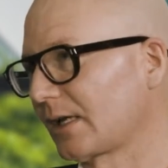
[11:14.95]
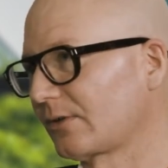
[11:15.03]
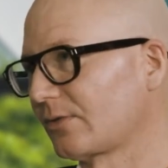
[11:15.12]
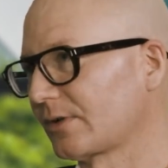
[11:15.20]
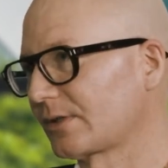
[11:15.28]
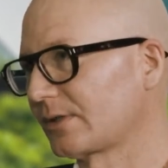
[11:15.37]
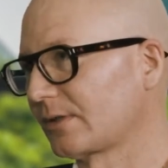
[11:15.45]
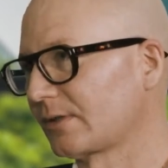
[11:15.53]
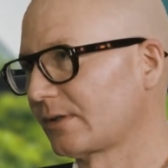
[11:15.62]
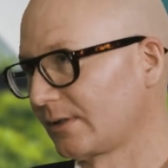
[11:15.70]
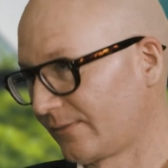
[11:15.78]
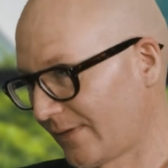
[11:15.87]
across
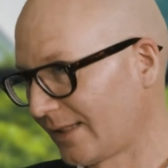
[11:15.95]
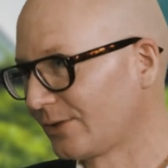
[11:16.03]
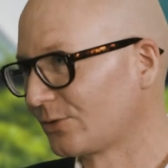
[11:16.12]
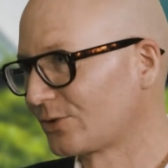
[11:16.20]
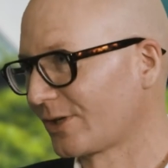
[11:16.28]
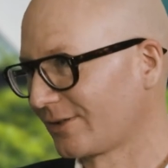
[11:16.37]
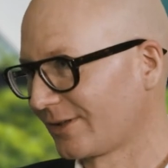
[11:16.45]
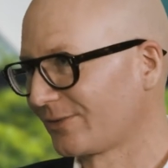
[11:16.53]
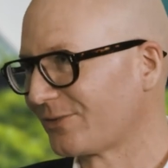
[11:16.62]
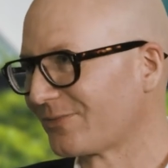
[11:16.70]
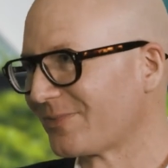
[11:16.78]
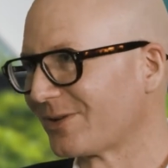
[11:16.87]
uh, the value chain
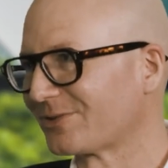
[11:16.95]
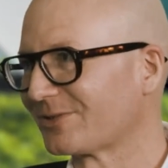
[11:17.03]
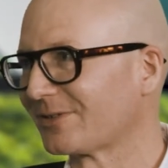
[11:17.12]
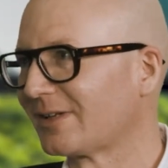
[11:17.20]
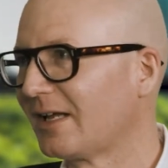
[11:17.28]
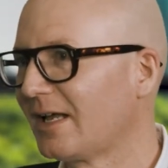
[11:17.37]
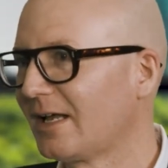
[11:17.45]
that you've mentioned.